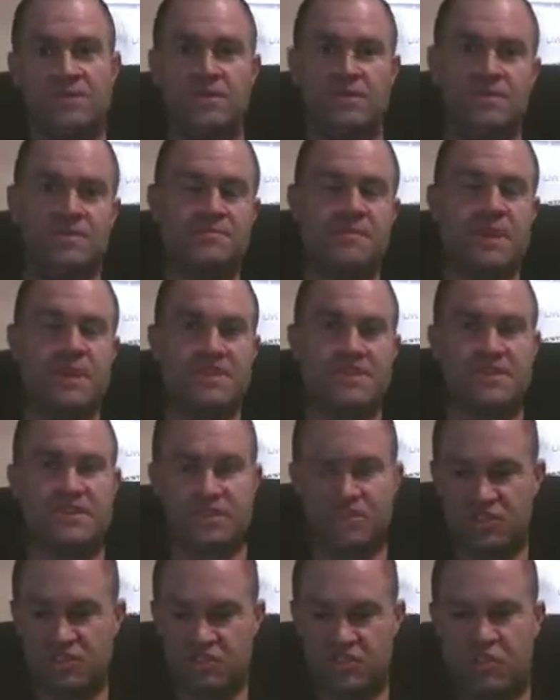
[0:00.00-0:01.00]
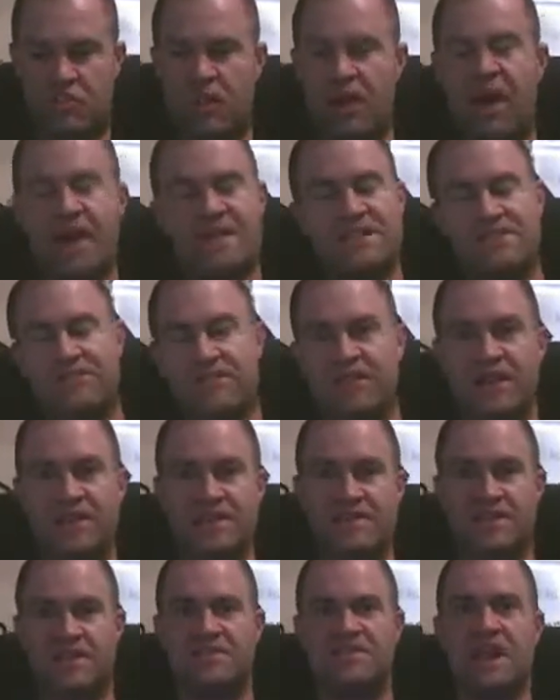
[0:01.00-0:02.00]
but it was basically just grass
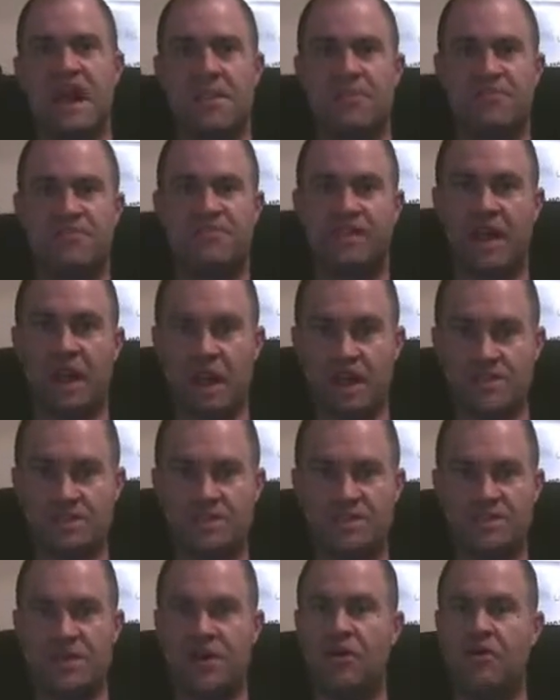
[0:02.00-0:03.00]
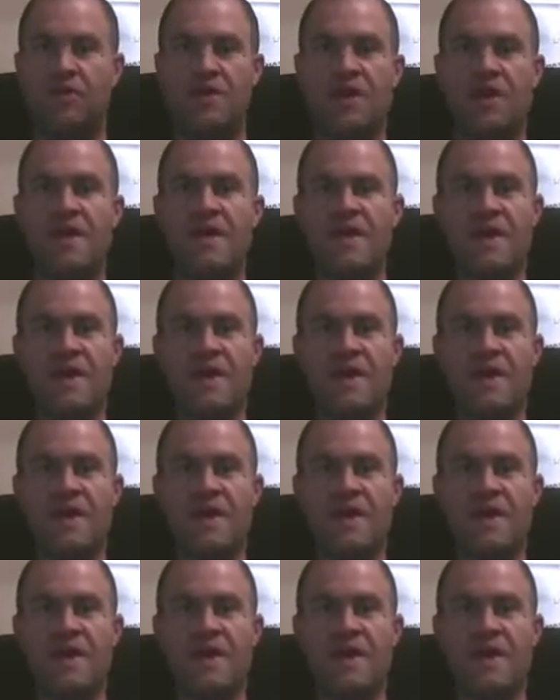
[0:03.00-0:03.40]
flakes on top of limestone,